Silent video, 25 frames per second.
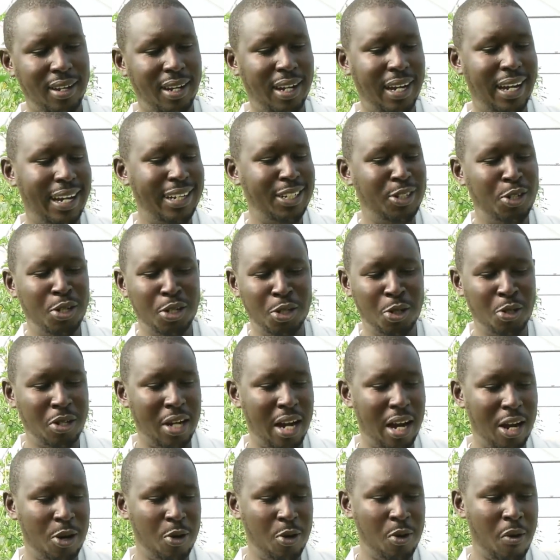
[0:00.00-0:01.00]
I don't know
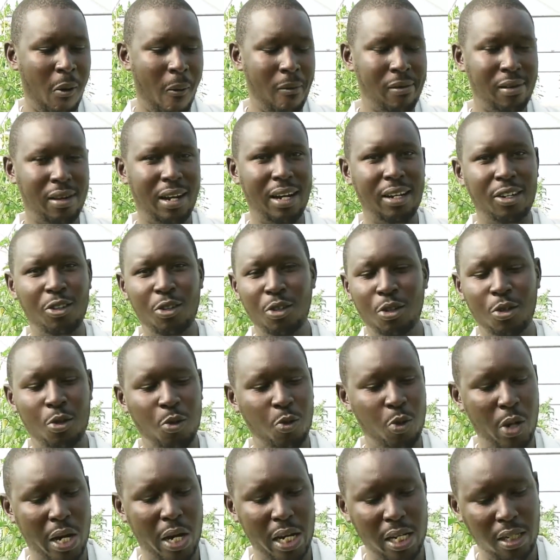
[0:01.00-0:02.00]
how, I don't know
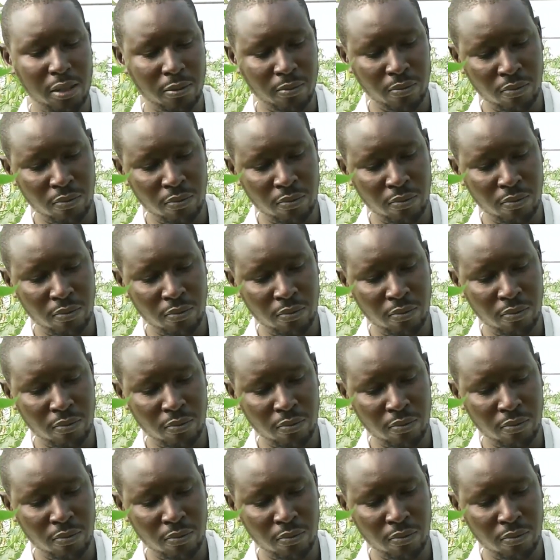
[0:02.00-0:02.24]
why.